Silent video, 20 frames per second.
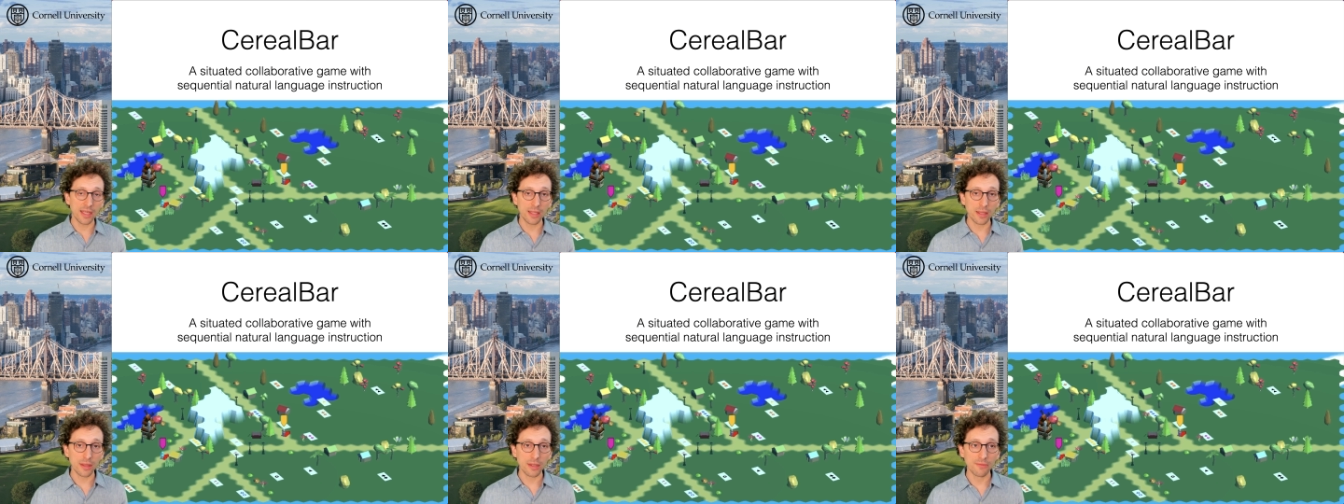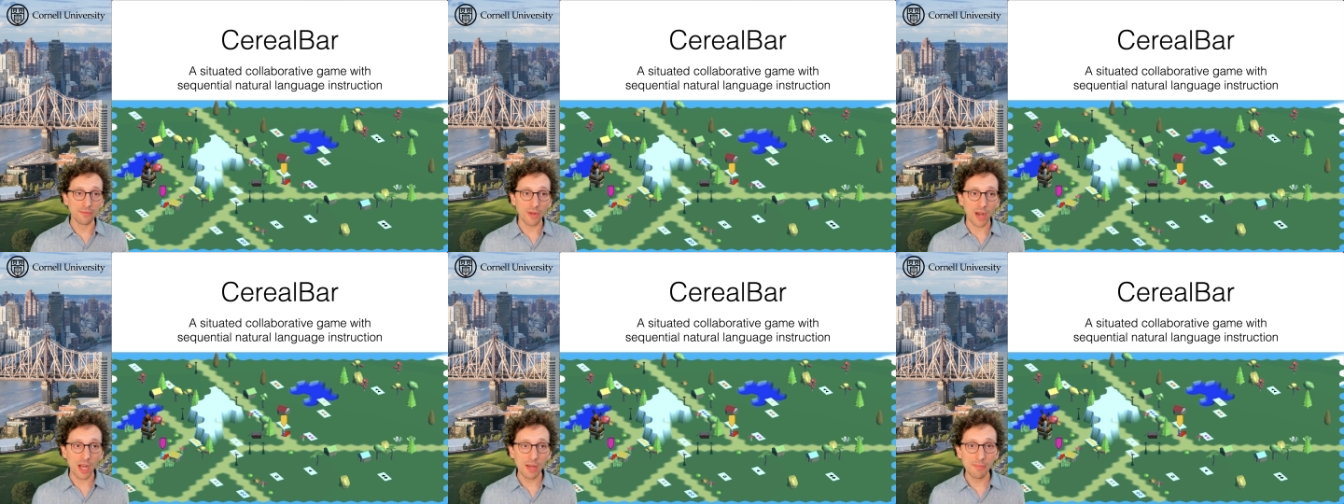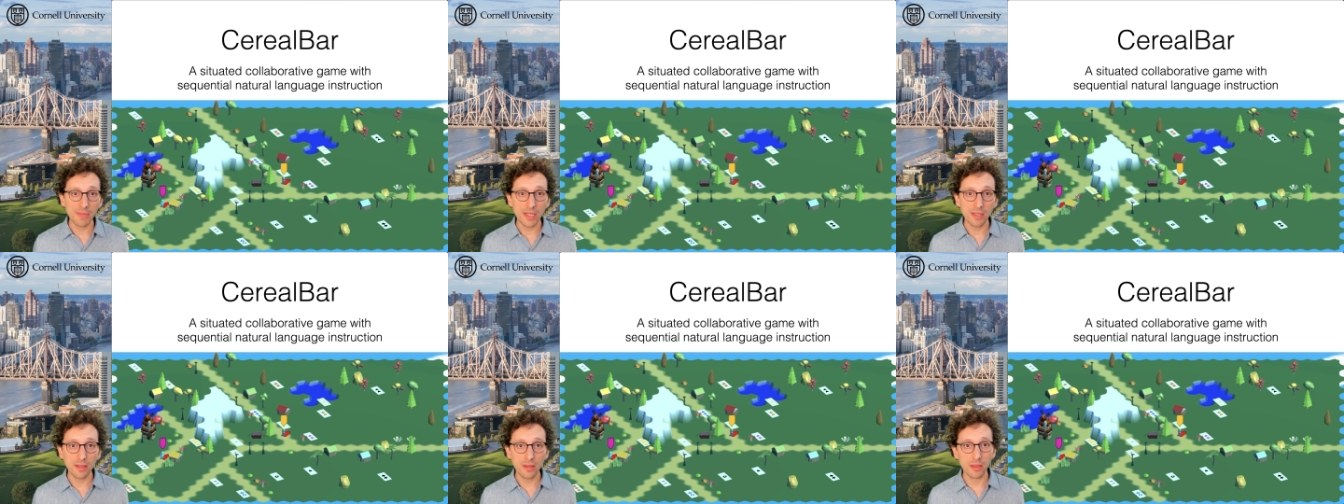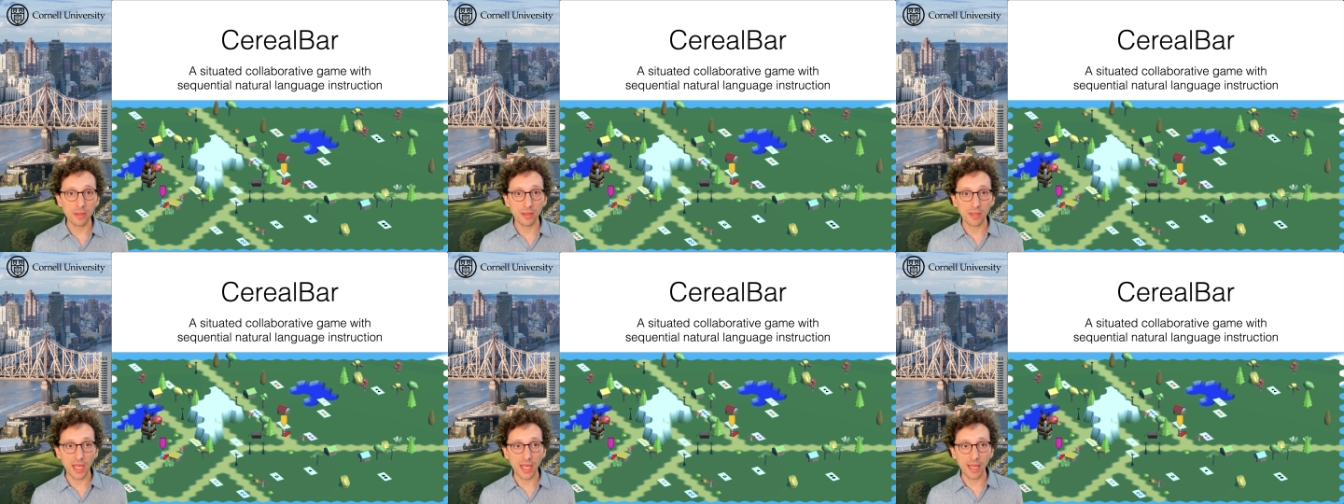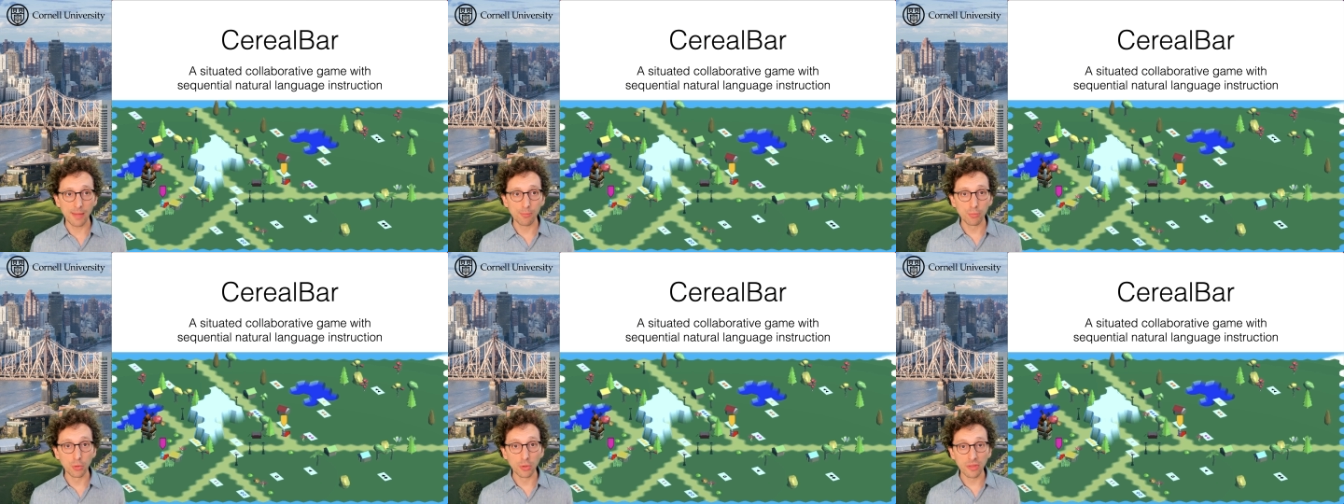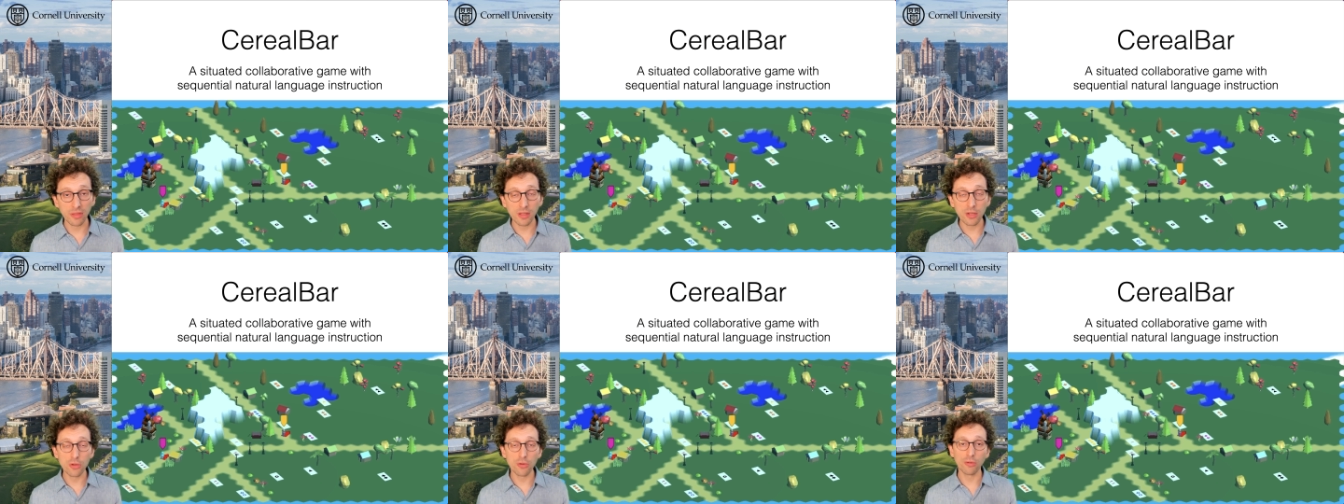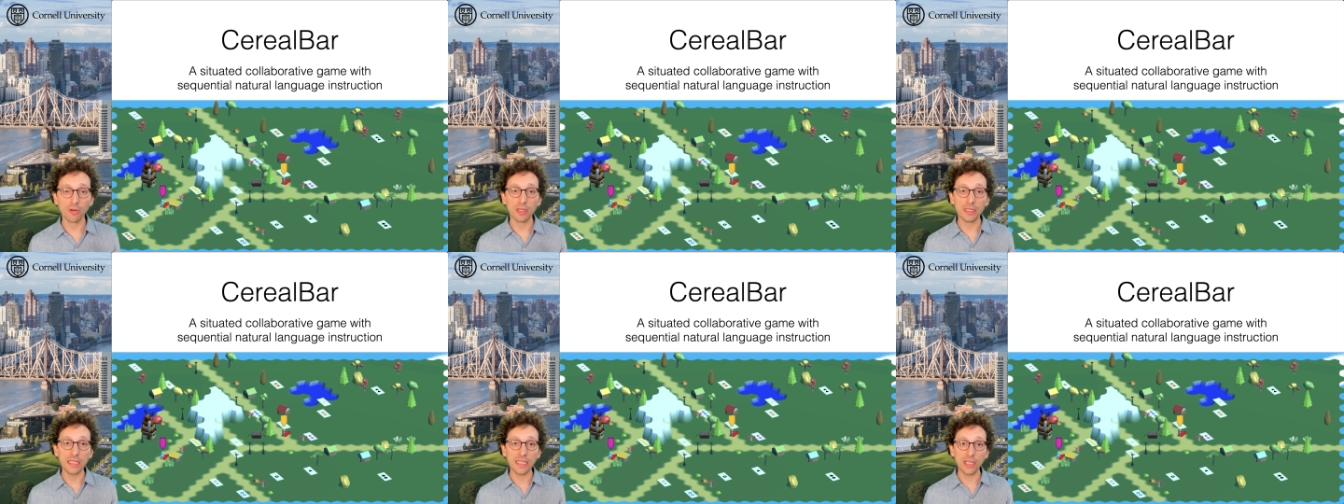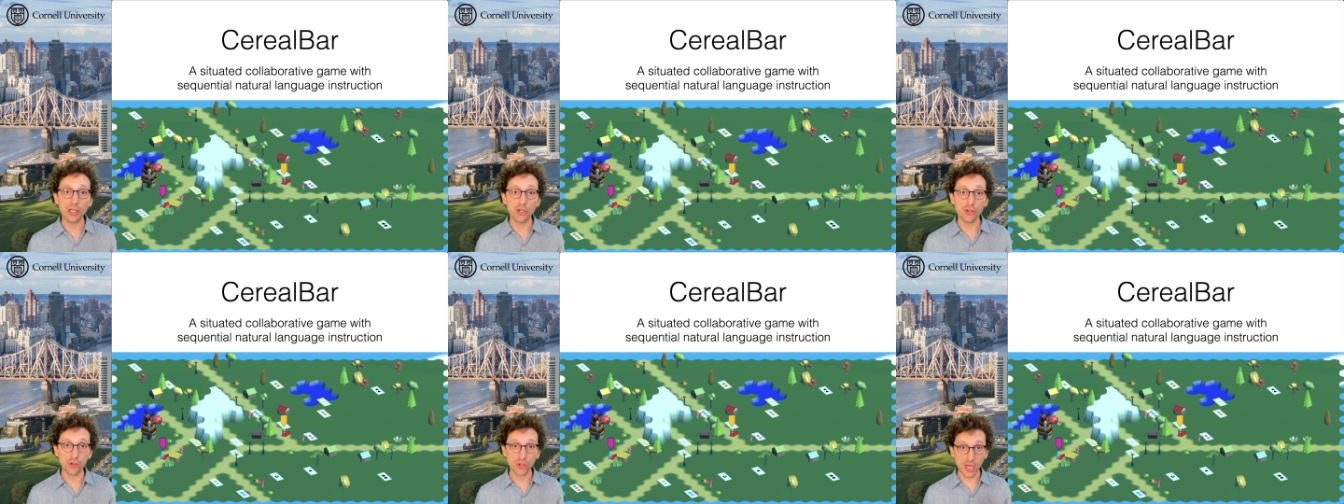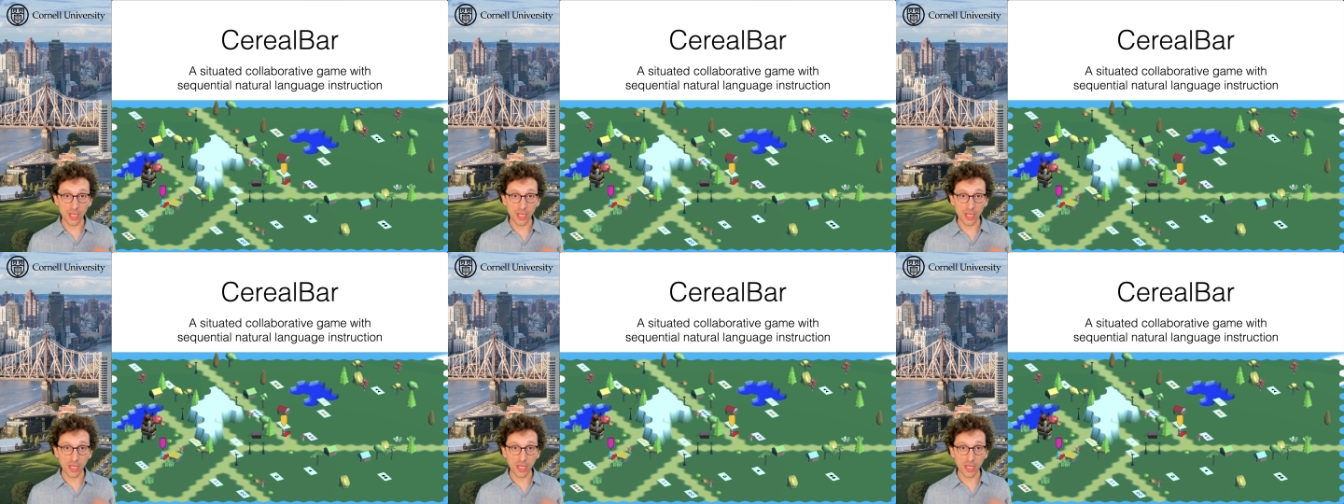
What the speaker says: environment is procedurally